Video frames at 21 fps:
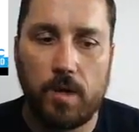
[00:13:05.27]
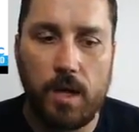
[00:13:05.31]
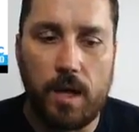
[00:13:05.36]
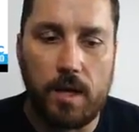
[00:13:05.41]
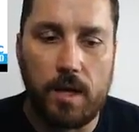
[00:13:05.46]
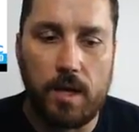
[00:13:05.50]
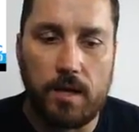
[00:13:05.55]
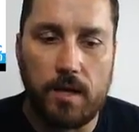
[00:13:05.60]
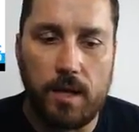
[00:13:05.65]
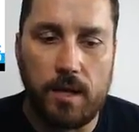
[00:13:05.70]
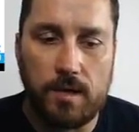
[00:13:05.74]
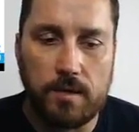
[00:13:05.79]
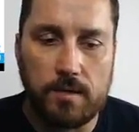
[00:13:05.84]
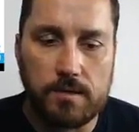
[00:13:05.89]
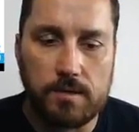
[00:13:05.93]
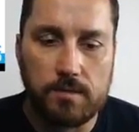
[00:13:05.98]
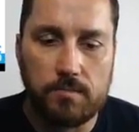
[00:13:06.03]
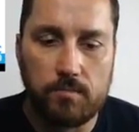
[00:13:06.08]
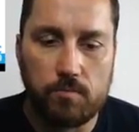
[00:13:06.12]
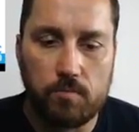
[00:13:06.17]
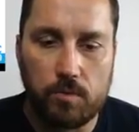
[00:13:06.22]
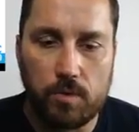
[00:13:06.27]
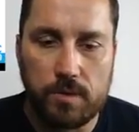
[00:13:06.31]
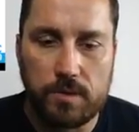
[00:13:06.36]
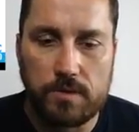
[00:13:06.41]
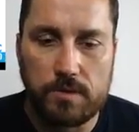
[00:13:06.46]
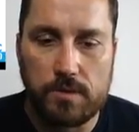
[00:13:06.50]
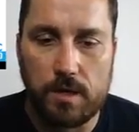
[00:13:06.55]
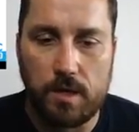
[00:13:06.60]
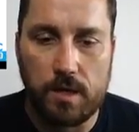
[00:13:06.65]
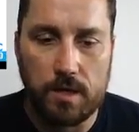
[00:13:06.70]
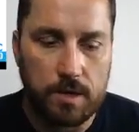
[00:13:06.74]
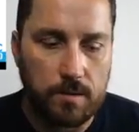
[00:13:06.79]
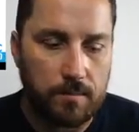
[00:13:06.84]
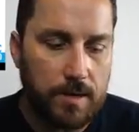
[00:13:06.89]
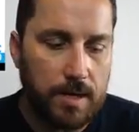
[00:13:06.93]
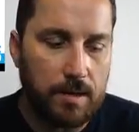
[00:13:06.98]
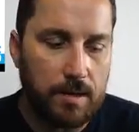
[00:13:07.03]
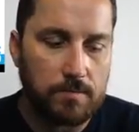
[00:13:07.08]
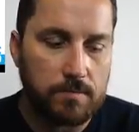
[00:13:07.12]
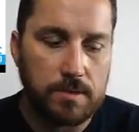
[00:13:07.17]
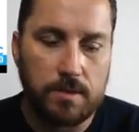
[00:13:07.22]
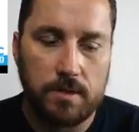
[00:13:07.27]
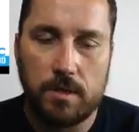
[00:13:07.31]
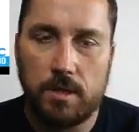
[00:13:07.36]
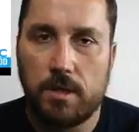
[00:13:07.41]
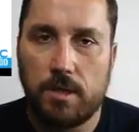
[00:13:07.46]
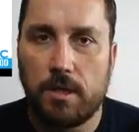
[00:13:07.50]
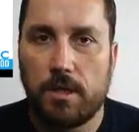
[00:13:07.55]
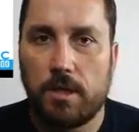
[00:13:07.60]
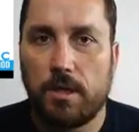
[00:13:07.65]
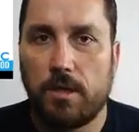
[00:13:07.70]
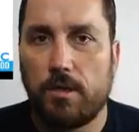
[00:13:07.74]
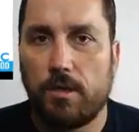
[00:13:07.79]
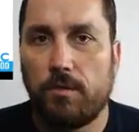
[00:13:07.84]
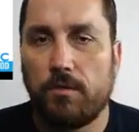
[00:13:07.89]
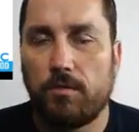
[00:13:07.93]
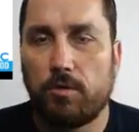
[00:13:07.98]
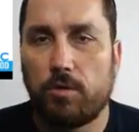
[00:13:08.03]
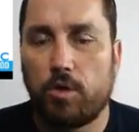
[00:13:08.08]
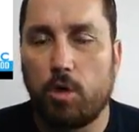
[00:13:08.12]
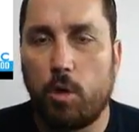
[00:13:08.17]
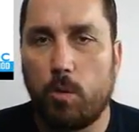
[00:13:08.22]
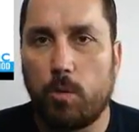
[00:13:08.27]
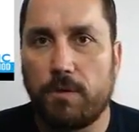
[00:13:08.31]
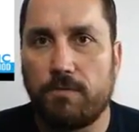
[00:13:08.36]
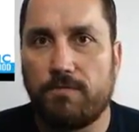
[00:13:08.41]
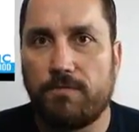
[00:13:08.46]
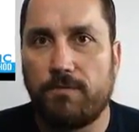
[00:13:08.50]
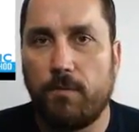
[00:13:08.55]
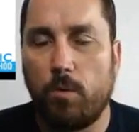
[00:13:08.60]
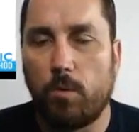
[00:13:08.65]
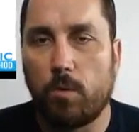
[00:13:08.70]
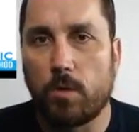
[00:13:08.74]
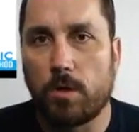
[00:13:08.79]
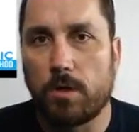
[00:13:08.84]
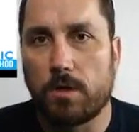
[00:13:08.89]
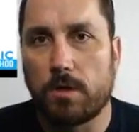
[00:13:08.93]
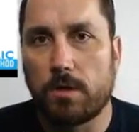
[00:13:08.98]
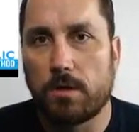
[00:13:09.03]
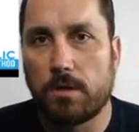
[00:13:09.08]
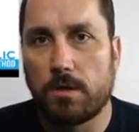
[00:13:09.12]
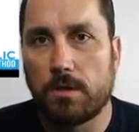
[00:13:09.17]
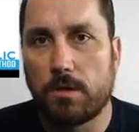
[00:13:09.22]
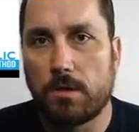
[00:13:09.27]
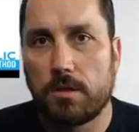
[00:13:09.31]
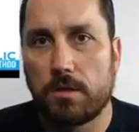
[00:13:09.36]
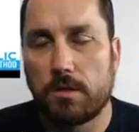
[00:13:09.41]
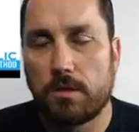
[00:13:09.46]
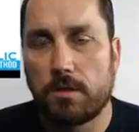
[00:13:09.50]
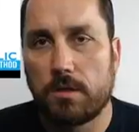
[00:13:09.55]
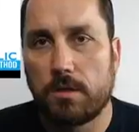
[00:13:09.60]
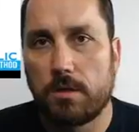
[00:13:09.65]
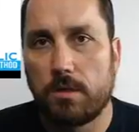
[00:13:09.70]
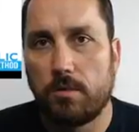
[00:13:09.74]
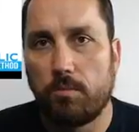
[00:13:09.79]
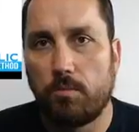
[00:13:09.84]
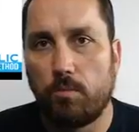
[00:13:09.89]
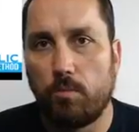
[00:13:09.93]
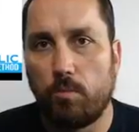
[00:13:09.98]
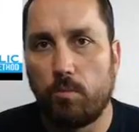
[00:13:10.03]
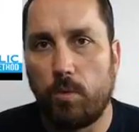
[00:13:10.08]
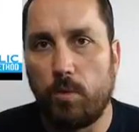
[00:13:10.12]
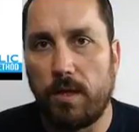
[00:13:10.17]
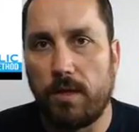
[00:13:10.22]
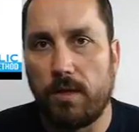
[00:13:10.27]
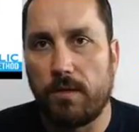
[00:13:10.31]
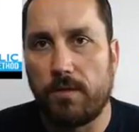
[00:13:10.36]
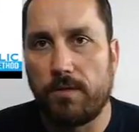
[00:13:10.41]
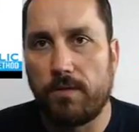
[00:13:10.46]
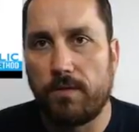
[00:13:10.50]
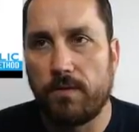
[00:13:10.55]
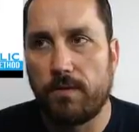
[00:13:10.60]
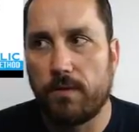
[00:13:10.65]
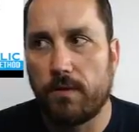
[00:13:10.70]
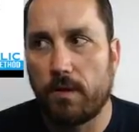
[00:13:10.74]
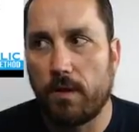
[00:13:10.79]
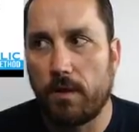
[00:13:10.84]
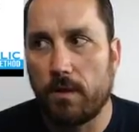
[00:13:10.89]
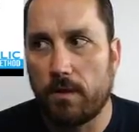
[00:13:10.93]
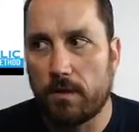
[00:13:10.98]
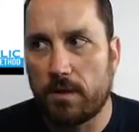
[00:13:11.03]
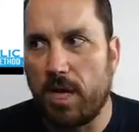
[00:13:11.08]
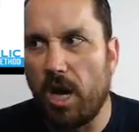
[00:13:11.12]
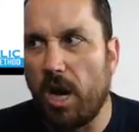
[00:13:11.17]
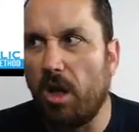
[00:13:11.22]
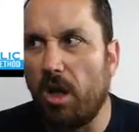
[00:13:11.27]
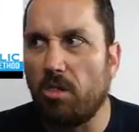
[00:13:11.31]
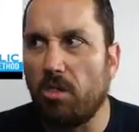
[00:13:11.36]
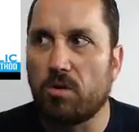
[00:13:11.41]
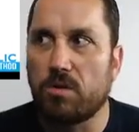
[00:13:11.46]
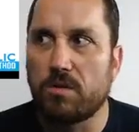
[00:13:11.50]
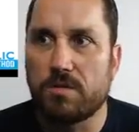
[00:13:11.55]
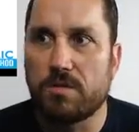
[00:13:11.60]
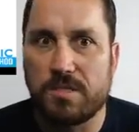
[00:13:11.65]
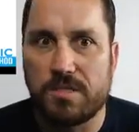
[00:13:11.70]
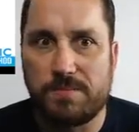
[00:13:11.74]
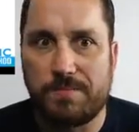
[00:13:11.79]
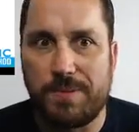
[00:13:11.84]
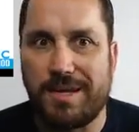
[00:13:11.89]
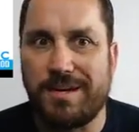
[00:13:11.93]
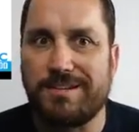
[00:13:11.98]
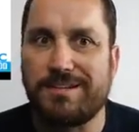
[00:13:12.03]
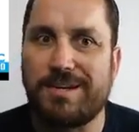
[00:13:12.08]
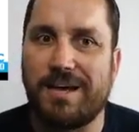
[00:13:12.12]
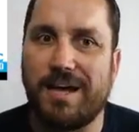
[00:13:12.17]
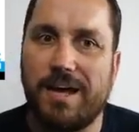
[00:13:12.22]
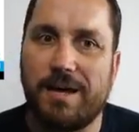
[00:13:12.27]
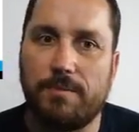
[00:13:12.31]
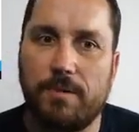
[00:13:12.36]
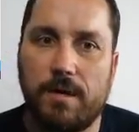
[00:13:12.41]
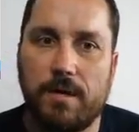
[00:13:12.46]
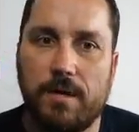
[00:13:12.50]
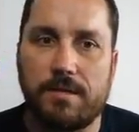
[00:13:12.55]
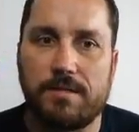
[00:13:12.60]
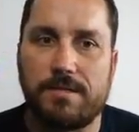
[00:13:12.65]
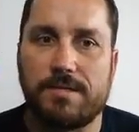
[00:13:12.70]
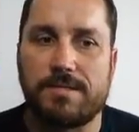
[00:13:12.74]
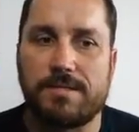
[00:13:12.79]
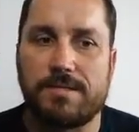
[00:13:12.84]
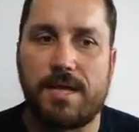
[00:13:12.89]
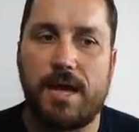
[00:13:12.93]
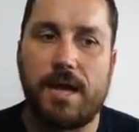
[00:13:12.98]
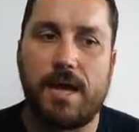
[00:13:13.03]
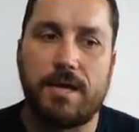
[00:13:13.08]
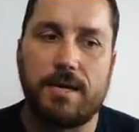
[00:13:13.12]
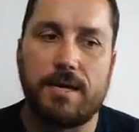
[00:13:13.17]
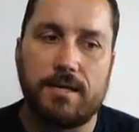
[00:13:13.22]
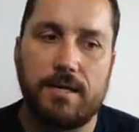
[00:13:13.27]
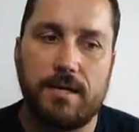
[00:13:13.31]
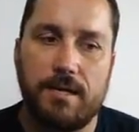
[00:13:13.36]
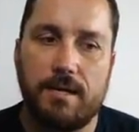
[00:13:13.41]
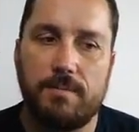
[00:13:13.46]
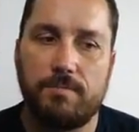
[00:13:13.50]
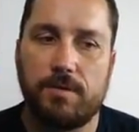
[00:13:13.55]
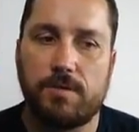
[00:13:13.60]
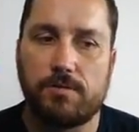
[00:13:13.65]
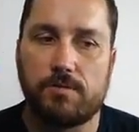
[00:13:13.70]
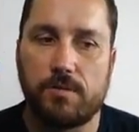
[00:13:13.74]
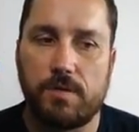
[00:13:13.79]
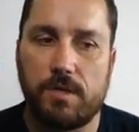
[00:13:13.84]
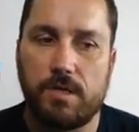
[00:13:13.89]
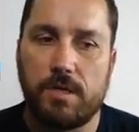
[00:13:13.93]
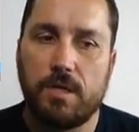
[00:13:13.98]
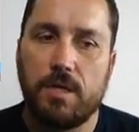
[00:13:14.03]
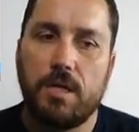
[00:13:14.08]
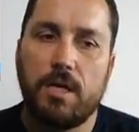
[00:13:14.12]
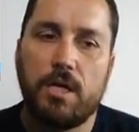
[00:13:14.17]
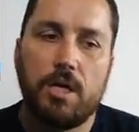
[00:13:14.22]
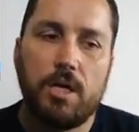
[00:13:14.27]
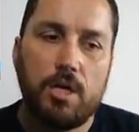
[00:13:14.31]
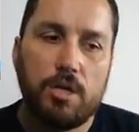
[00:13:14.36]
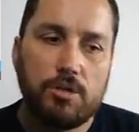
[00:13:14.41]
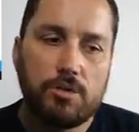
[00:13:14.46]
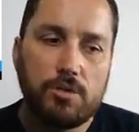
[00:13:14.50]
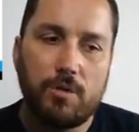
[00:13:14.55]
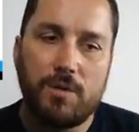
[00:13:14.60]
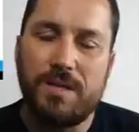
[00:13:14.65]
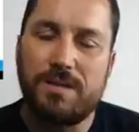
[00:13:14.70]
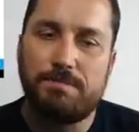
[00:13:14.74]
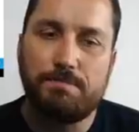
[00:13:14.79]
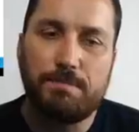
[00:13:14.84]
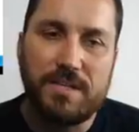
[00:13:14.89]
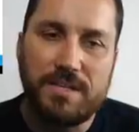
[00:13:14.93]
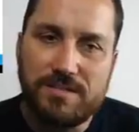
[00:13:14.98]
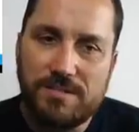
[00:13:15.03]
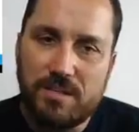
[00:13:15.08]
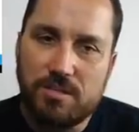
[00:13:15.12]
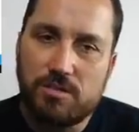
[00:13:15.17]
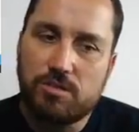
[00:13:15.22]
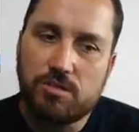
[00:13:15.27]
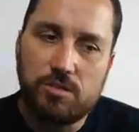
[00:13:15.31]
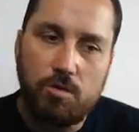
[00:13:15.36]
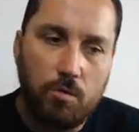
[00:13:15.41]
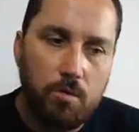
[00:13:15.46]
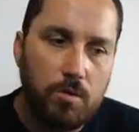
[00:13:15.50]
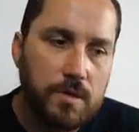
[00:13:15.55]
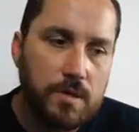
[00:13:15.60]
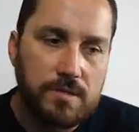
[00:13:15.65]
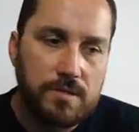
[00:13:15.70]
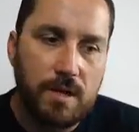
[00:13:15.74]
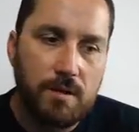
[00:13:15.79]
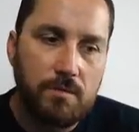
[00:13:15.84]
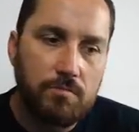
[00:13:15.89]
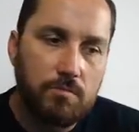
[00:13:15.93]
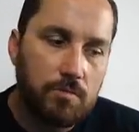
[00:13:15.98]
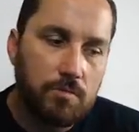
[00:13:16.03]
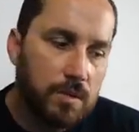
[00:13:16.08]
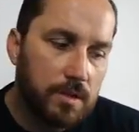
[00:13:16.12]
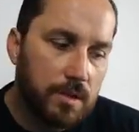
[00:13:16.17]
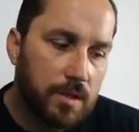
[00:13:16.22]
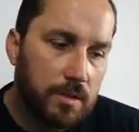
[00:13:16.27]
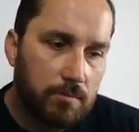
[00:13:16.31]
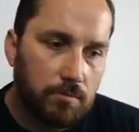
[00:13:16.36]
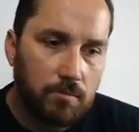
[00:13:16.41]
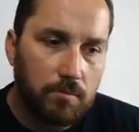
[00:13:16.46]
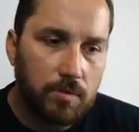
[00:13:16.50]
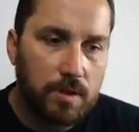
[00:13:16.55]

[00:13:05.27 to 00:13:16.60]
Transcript: really talk about going forward with colors and spending time on a design and imagery. But it's the stories that really, really matter.